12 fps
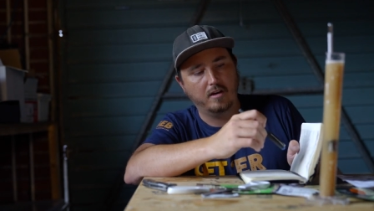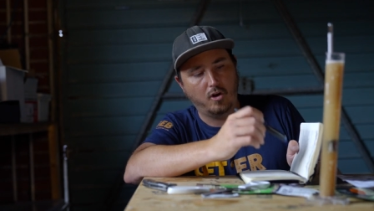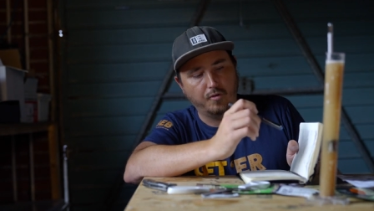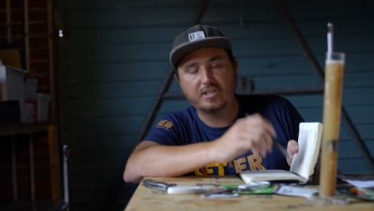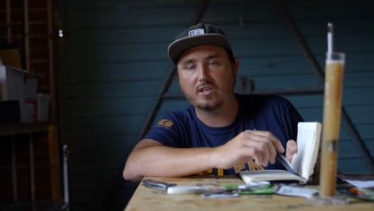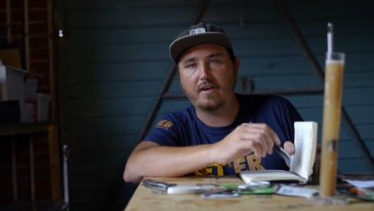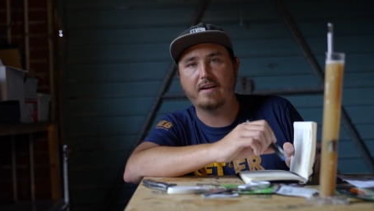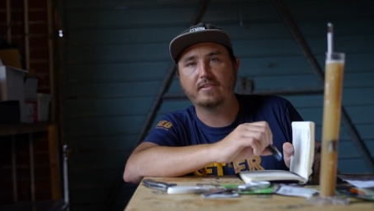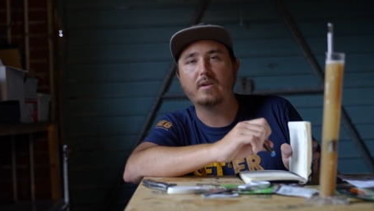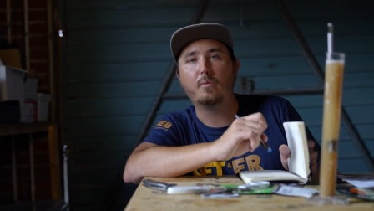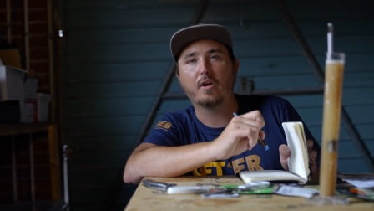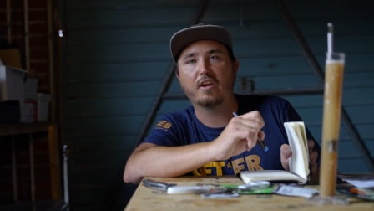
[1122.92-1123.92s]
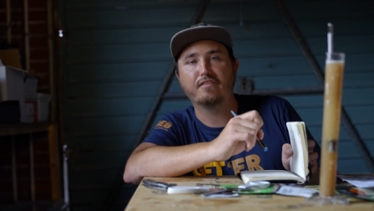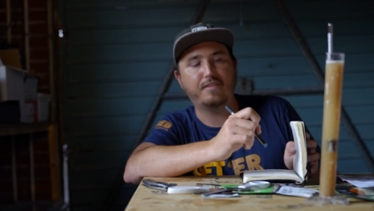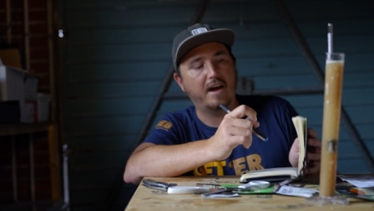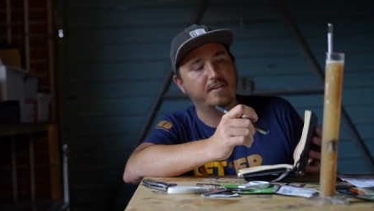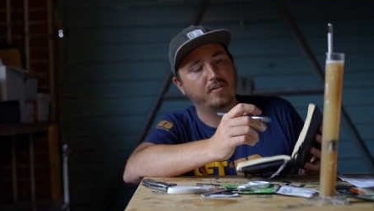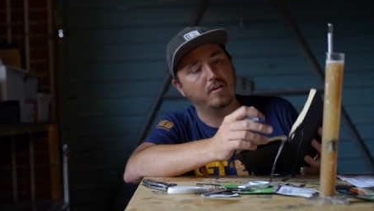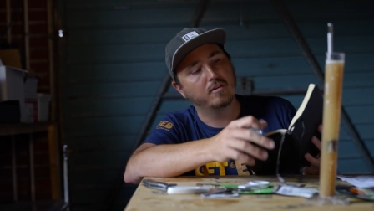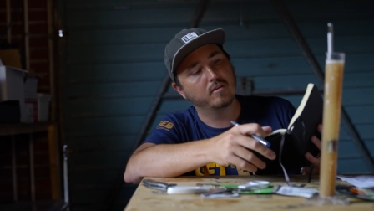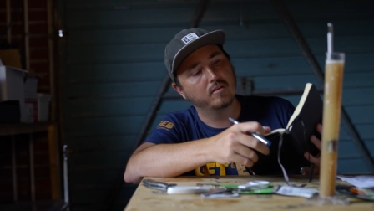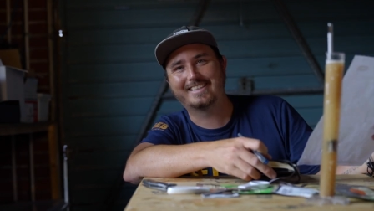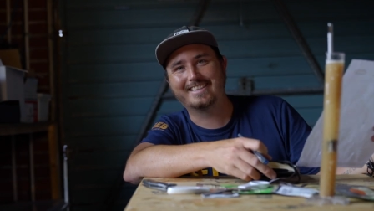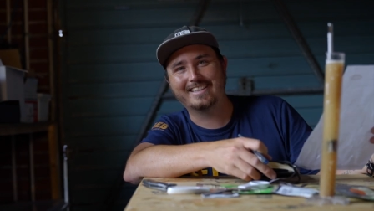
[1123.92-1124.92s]
Original gravity 1050.
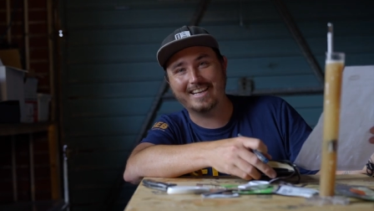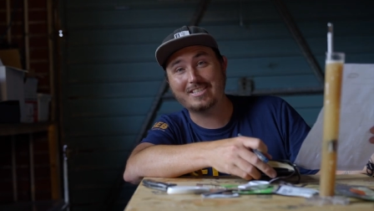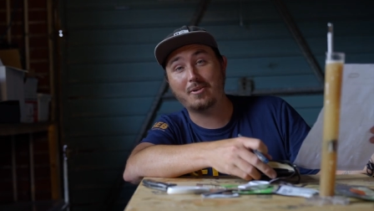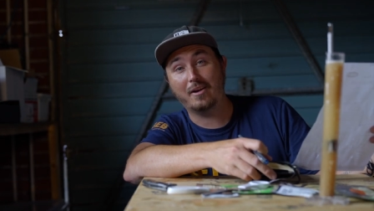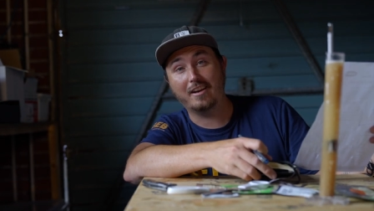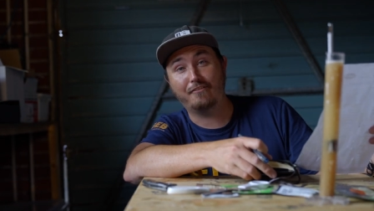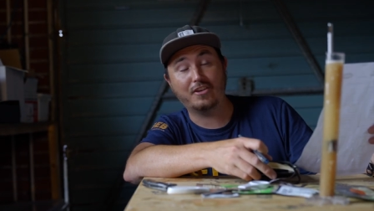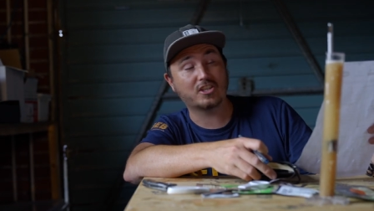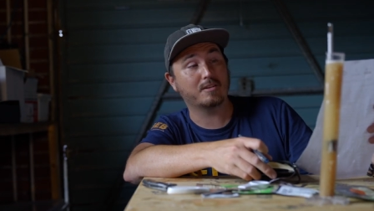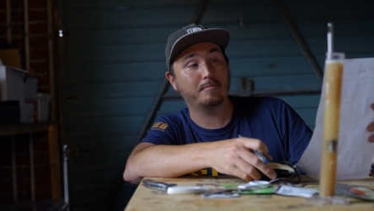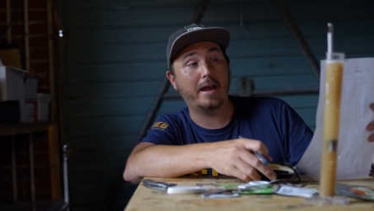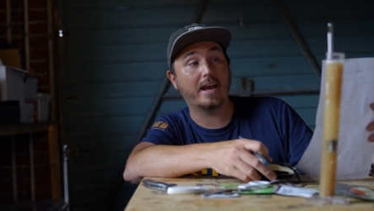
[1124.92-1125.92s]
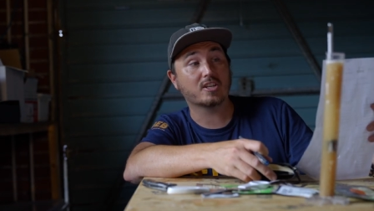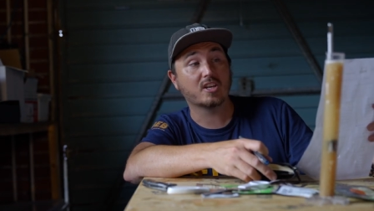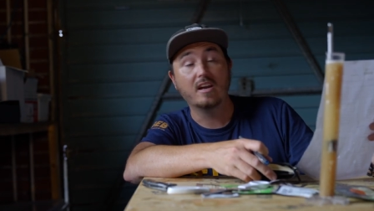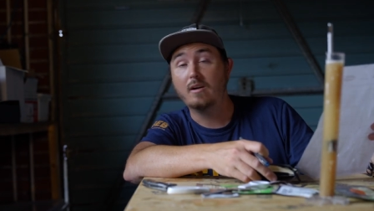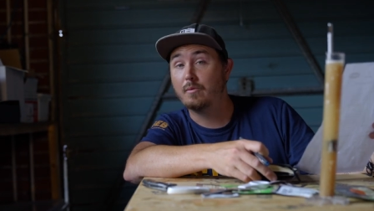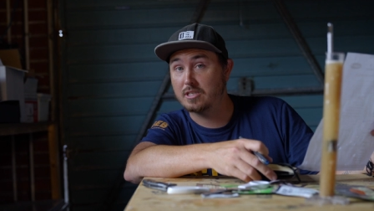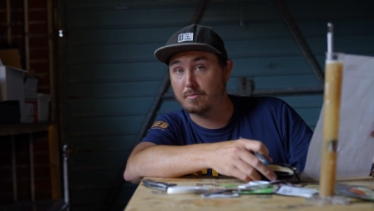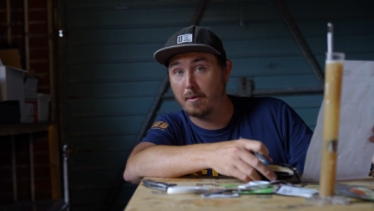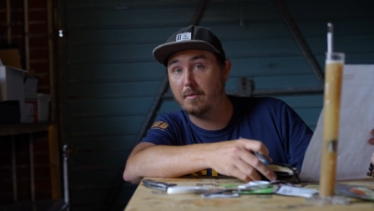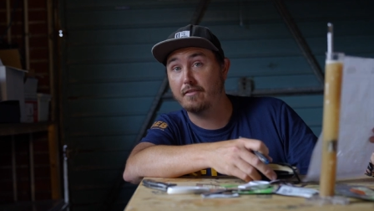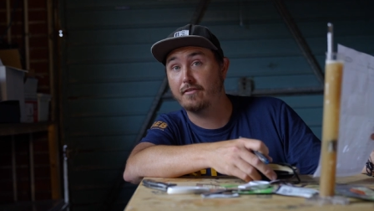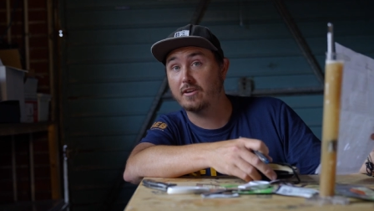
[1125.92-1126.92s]
That's quite an efficient mash, which is
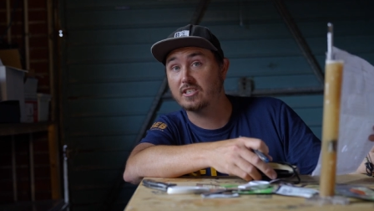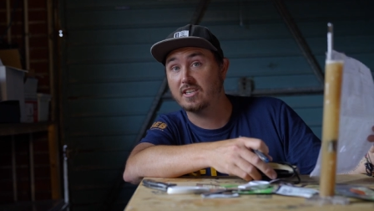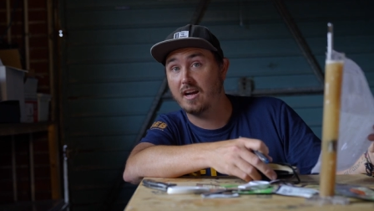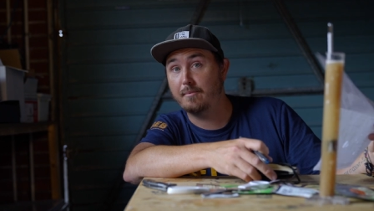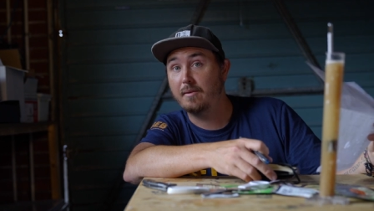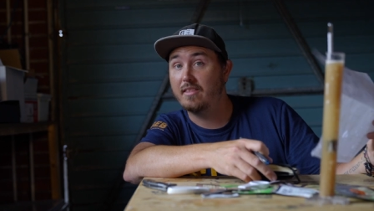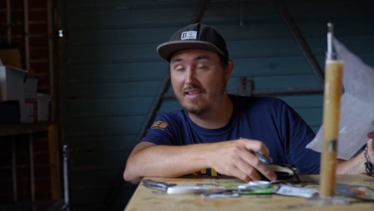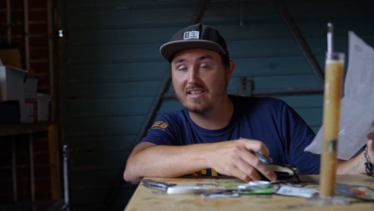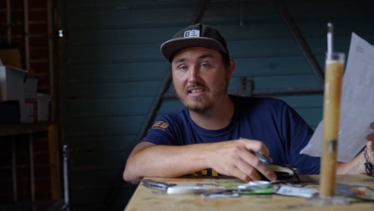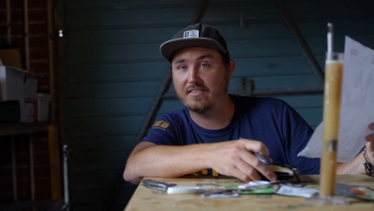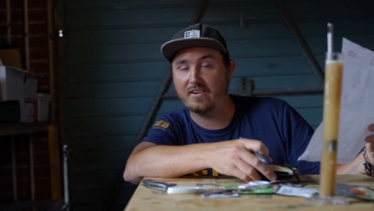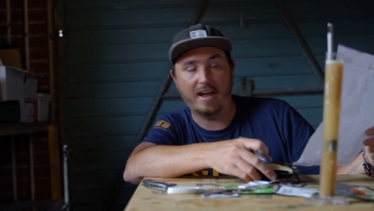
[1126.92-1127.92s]
probably the first time that's ever